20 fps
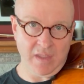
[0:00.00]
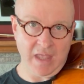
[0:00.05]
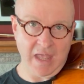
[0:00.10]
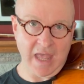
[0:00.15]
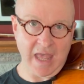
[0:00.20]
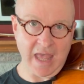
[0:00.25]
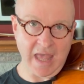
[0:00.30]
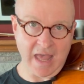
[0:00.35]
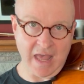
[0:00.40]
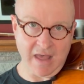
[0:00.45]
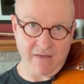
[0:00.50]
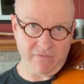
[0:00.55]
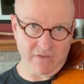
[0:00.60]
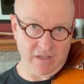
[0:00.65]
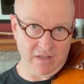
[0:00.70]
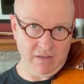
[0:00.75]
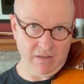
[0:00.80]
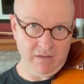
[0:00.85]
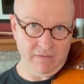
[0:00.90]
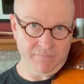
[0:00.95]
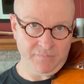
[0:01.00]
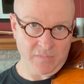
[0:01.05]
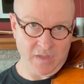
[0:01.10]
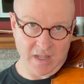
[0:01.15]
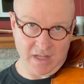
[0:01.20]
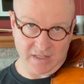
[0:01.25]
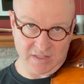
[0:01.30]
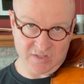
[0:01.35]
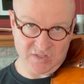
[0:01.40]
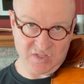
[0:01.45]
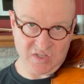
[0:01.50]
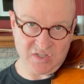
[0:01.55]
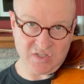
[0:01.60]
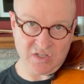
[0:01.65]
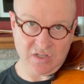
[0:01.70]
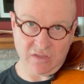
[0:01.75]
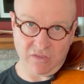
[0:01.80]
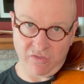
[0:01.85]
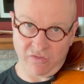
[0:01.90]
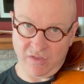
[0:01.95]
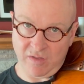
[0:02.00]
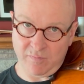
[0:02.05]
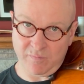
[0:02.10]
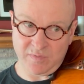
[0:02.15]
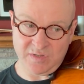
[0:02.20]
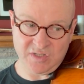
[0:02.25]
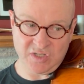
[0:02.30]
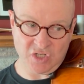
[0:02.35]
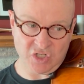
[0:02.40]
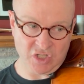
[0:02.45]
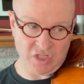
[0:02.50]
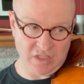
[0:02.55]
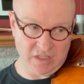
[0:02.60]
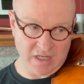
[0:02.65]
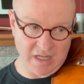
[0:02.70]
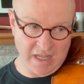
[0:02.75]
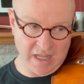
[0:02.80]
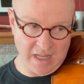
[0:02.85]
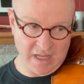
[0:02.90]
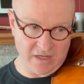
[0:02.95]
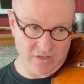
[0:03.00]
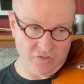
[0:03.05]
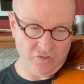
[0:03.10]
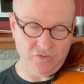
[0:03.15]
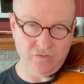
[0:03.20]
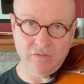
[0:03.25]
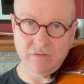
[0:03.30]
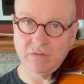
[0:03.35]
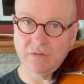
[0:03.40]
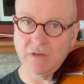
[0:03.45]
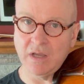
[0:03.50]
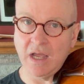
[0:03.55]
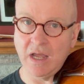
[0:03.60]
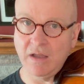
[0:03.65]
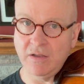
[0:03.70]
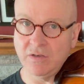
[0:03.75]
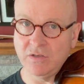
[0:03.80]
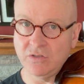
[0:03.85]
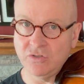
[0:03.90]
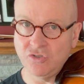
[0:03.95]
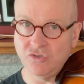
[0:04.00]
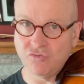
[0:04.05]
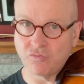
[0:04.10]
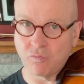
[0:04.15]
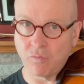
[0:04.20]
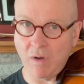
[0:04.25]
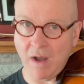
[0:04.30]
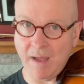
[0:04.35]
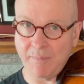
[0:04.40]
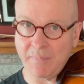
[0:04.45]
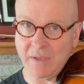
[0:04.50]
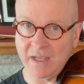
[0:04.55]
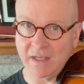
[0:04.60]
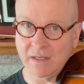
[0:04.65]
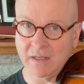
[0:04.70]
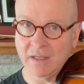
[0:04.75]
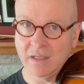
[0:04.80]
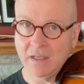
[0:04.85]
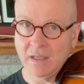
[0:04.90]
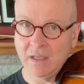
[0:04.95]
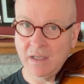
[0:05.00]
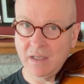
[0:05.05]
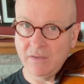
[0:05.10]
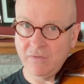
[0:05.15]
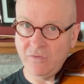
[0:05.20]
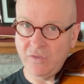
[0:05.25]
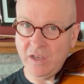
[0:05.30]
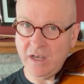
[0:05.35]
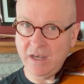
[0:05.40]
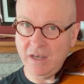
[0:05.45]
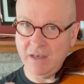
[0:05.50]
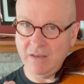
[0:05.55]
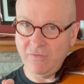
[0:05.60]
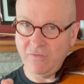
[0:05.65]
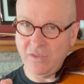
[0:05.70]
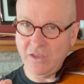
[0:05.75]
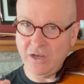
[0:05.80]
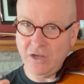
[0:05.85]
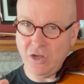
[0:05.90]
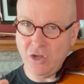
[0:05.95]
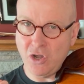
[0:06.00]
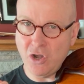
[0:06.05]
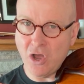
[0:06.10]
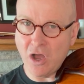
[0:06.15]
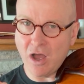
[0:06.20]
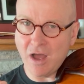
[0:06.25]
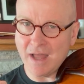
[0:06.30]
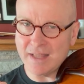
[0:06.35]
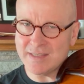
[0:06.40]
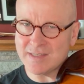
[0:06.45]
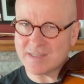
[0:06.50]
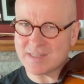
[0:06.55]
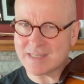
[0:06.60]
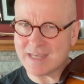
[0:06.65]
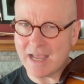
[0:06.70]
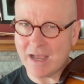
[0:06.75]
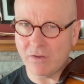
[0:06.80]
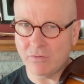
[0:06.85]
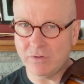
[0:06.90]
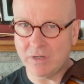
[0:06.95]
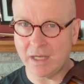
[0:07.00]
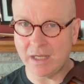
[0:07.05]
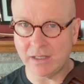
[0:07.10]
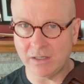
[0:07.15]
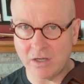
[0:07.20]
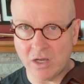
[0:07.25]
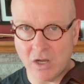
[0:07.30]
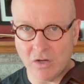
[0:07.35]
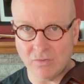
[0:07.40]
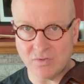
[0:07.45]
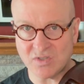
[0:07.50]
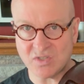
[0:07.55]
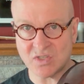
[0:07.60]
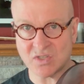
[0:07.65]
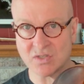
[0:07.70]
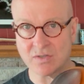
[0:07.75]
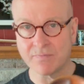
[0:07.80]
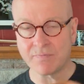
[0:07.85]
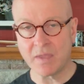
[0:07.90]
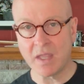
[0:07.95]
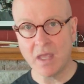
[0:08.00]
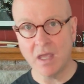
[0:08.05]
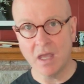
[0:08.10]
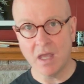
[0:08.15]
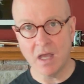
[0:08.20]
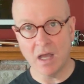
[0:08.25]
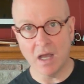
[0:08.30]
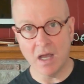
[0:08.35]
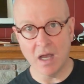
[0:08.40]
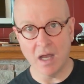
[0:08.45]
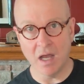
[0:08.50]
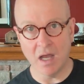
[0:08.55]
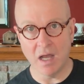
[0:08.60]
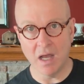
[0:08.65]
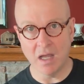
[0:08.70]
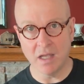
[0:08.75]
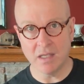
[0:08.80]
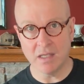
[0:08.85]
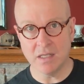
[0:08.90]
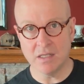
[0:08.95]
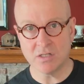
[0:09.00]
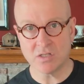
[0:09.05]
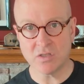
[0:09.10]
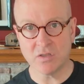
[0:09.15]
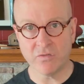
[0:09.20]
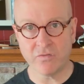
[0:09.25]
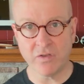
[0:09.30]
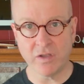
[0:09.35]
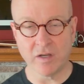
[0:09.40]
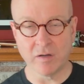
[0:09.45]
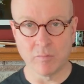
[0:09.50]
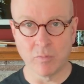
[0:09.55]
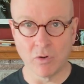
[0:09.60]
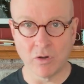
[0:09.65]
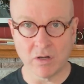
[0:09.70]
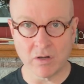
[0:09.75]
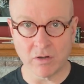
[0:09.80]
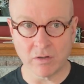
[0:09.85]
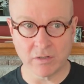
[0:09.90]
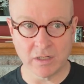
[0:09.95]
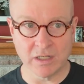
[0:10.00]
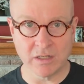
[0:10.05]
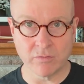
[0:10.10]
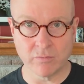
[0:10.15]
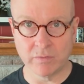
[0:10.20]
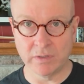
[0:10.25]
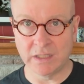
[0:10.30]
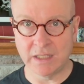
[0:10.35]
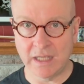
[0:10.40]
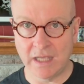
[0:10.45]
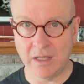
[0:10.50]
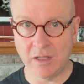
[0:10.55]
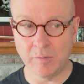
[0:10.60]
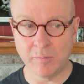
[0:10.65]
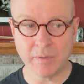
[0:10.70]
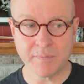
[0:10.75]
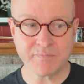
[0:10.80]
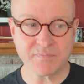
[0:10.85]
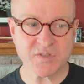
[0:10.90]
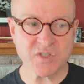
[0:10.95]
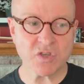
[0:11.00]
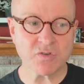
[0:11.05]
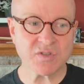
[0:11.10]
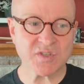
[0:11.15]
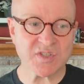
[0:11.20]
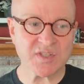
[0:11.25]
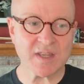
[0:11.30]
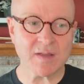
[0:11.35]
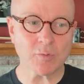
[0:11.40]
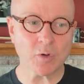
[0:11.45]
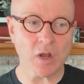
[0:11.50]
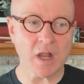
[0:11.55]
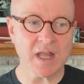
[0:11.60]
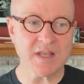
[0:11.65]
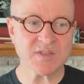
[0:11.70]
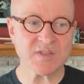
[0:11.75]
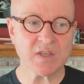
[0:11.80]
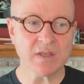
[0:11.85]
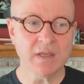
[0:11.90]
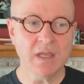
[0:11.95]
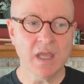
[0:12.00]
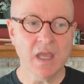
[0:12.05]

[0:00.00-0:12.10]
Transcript: having a consistent thumb position and dropping the non-sounding notes into the fingerboard are going to really help. So to summarize